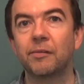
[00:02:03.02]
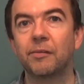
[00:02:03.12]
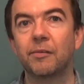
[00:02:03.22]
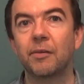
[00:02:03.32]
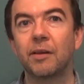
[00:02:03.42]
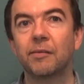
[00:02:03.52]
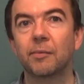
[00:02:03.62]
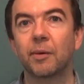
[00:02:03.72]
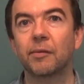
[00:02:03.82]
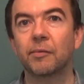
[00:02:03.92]
streets
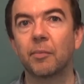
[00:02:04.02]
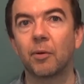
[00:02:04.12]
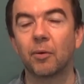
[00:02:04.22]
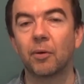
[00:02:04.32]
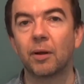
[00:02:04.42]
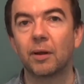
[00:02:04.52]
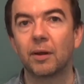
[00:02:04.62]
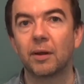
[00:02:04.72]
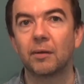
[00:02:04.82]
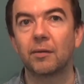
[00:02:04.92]
once more,
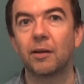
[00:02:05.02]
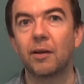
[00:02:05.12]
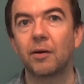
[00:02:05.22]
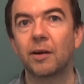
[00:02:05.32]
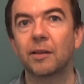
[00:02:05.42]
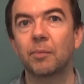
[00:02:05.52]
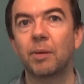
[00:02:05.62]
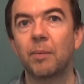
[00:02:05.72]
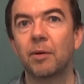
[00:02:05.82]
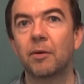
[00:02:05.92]
to look at the
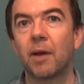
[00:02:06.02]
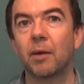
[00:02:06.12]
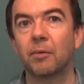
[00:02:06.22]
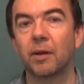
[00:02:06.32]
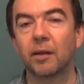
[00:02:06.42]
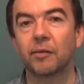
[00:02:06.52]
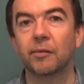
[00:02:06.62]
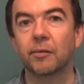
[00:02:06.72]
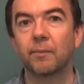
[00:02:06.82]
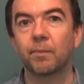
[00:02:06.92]
people around
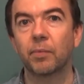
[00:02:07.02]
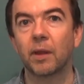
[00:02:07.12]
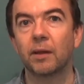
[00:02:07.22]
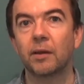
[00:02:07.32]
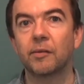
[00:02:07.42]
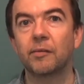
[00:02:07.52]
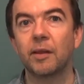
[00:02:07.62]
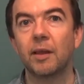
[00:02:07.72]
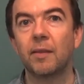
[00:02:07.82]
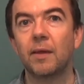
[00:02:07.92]
us and to
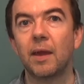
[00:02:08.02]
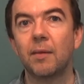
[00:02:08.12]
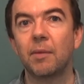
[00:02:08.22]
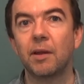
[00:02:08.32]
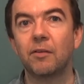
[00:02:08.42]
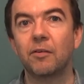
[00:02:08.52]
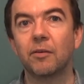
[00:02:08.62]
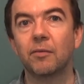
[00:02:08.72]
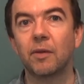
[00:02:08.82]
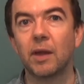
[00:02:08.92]
see the image
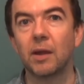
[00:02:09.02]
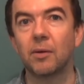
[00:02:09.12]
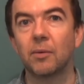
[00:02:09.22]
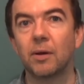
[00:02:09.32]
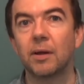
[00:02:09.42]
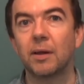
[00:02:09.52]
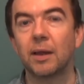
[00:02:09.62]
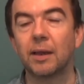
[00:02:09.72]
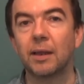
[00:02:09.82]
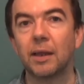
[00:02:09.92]
of you
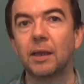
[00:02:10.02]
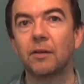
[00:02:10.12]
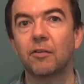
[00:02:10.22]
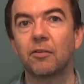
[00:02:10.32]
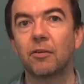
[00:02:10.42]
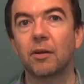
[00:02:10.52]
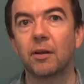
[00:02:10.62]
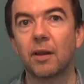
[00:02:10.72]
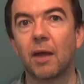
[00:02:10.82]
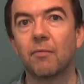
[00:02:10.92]
in each
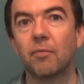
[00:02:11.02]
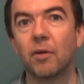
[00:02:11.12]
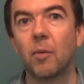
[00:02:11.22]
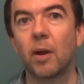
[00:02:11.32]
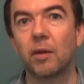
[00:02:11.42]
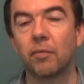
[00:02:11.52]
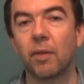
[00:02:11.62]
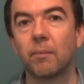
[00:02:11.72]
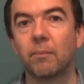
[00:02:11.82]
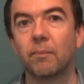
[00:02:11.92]
and every one of
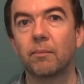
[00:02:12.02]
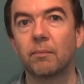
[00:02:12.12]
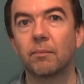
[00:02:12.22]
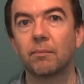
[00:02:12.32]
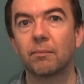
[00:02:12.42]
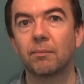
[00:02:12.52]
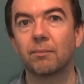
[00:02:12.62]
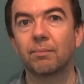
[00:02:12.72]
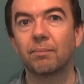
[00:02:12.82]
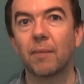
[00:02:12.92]
them.
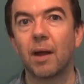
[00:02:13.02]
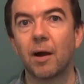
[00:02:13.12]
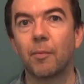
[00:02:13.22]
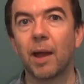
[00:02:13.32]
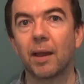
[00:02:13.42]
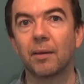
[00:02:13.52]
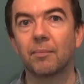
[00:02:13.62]
Amen.